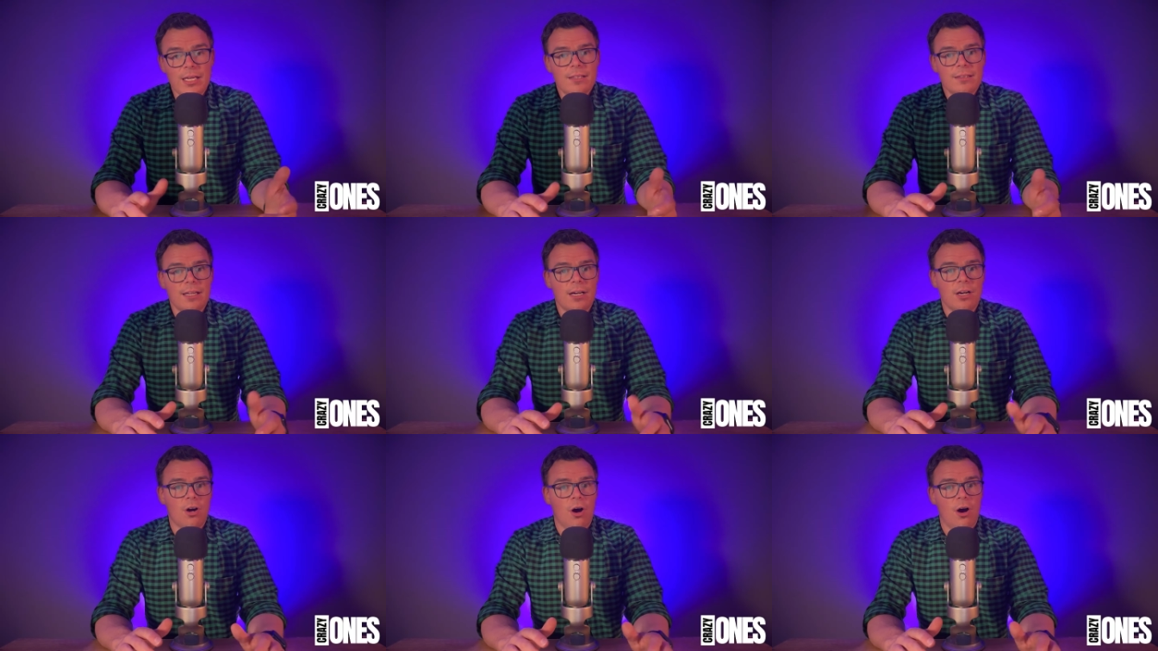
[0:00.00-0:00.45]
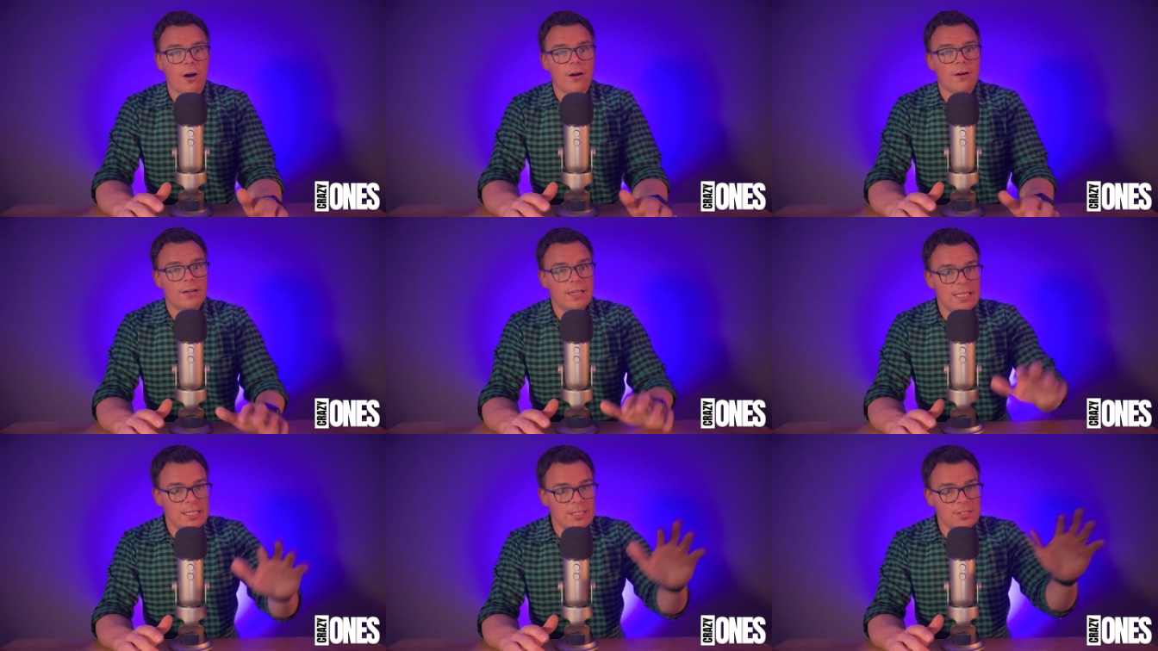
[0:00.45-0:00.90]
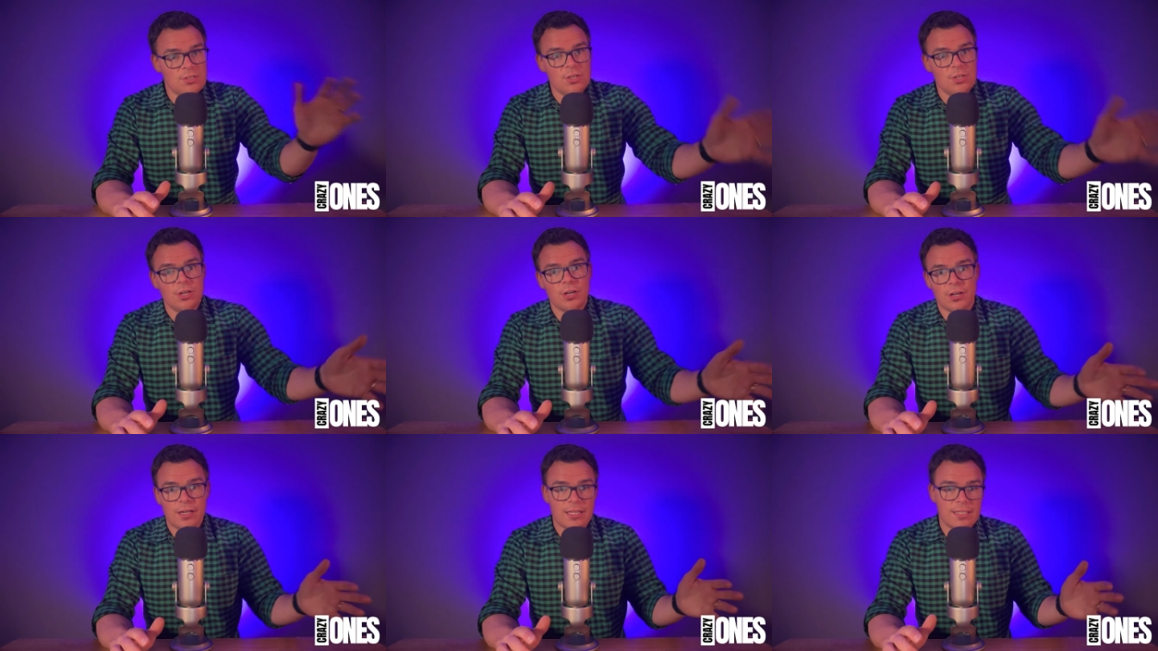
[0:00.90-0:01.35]
There are
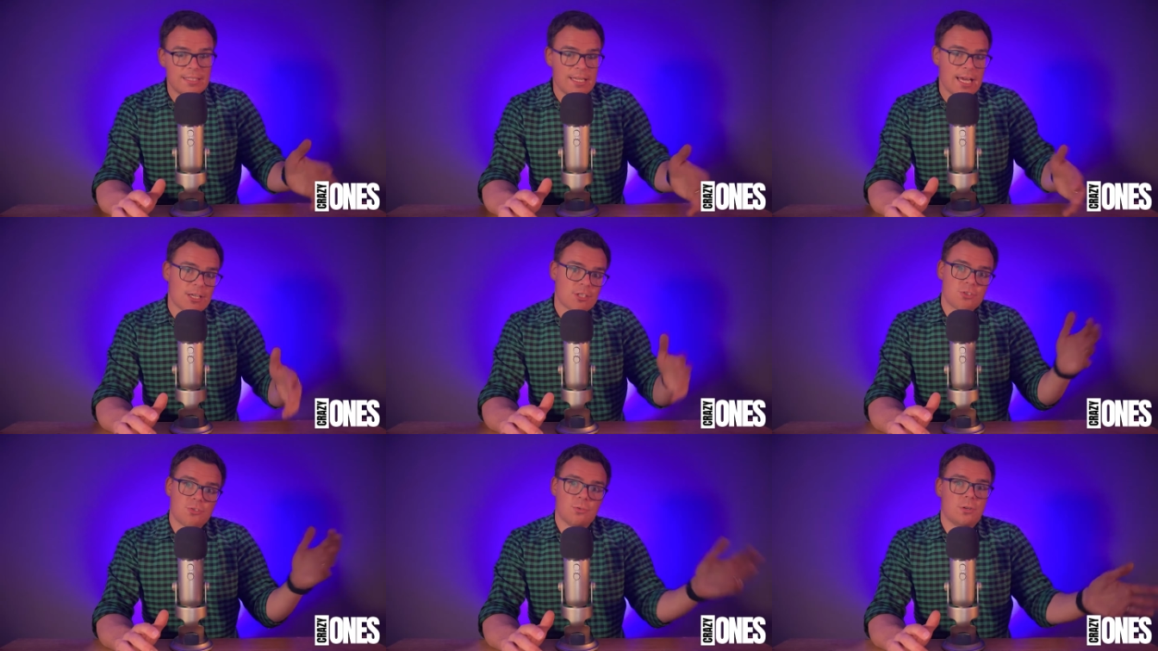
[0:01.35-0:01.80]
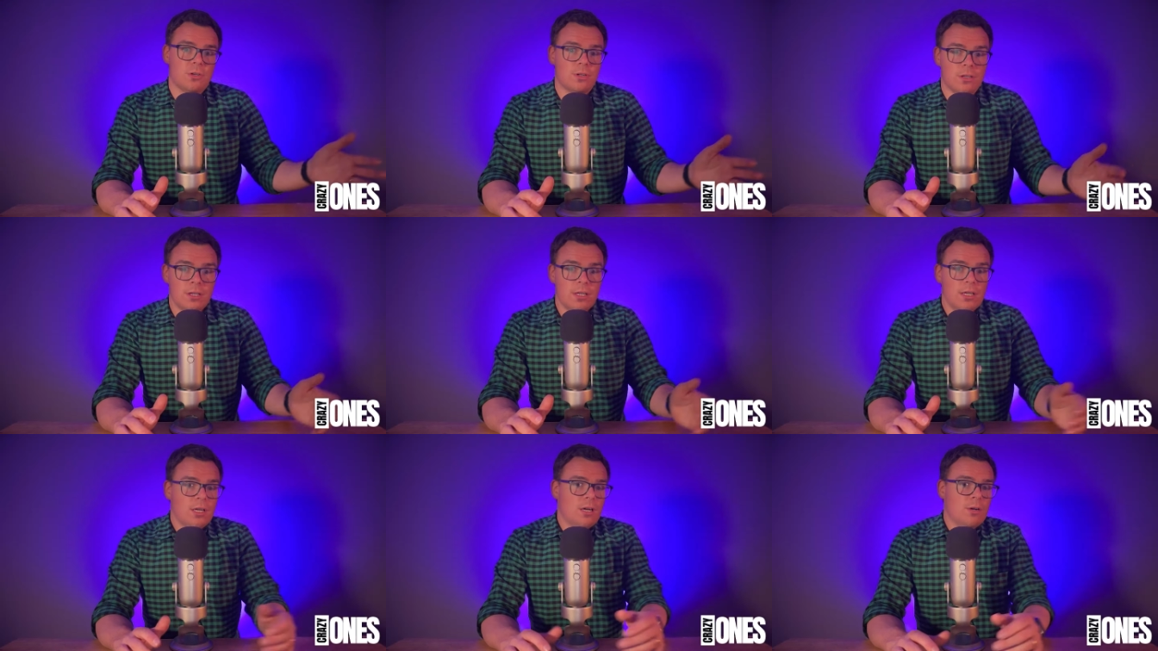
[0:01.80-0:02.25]
easier contextual